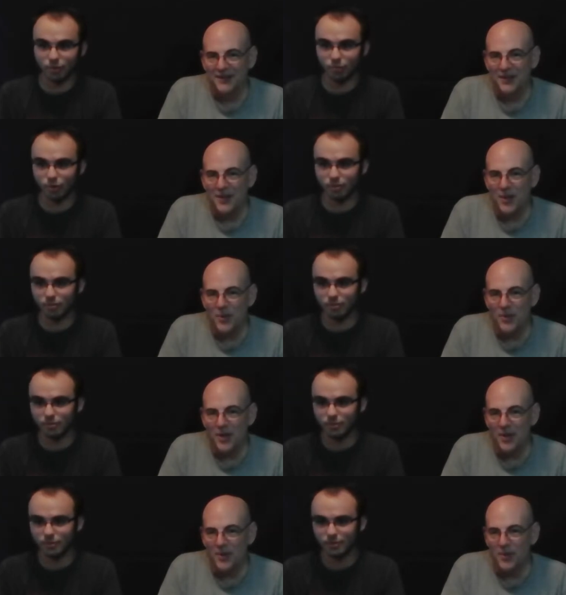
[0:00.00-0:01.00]
Speaker 1: no. Oh,
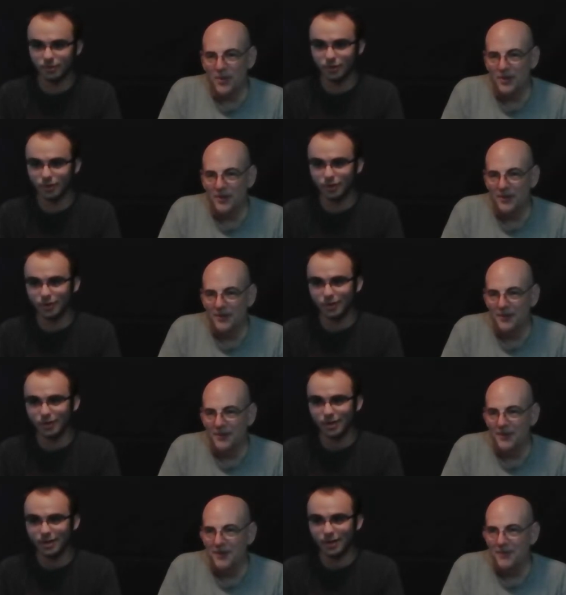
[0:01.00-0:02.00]
no.
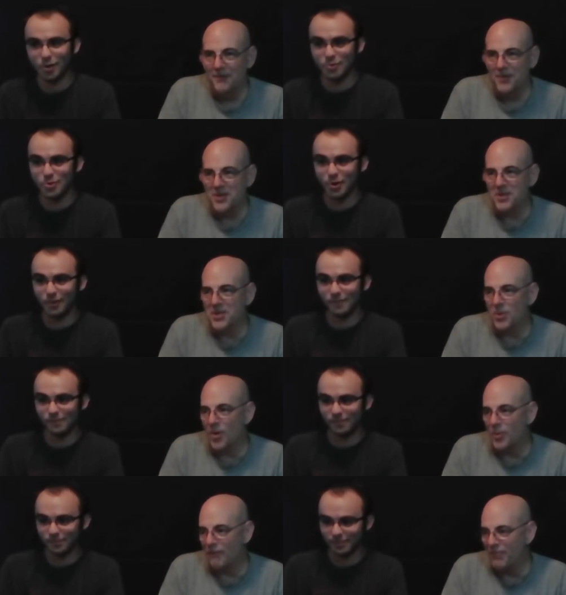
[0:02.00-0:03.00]
Oh, this is the
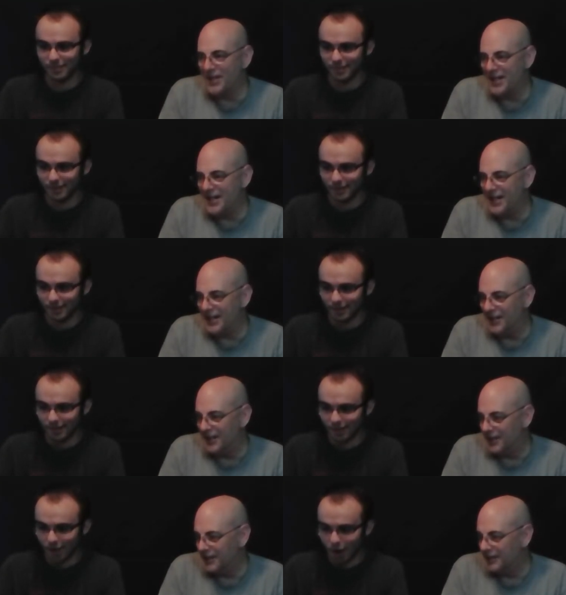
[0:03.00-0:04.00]
one we've been eating.
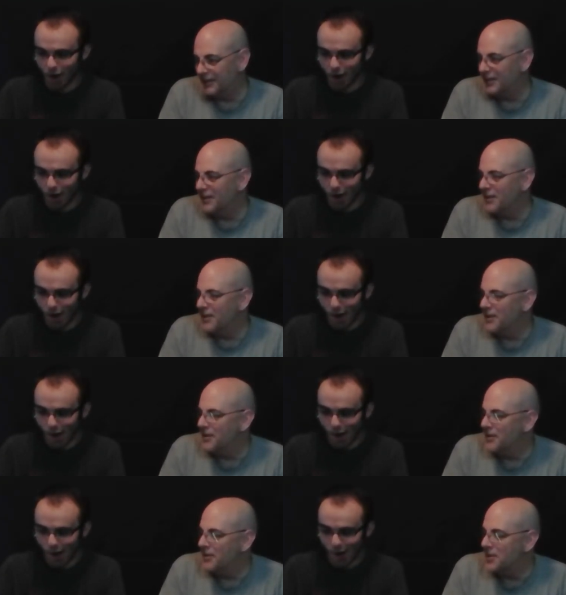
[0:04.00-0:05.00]

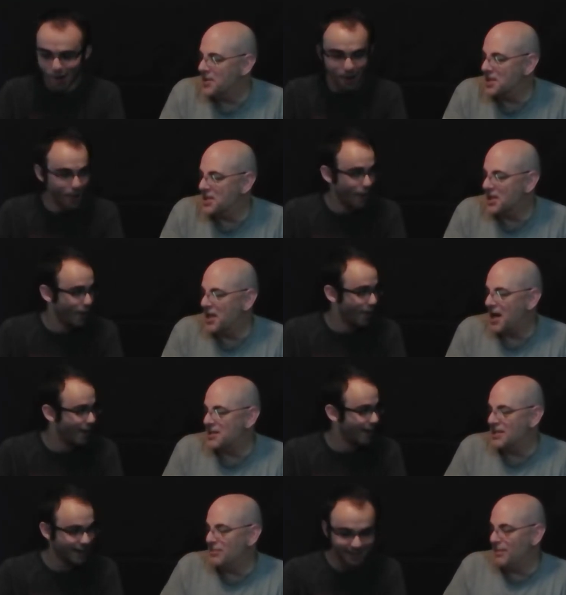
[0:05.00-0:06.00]
This is the
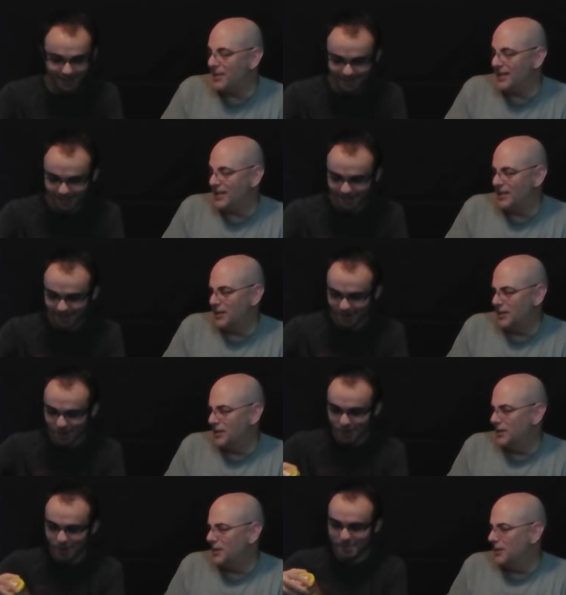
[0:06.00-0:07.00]
Casa Mamita.
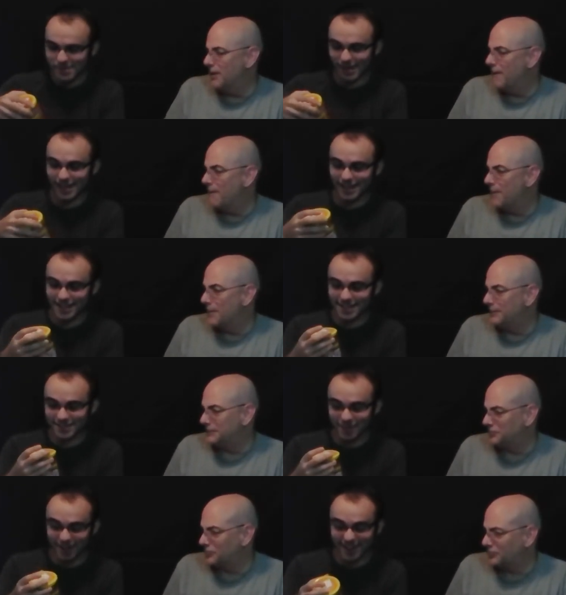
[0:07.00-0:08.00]
We've been eating
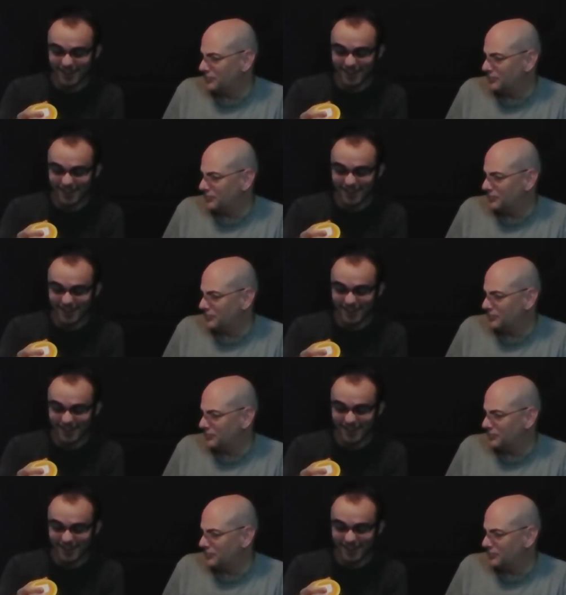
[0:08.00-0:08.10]
this one?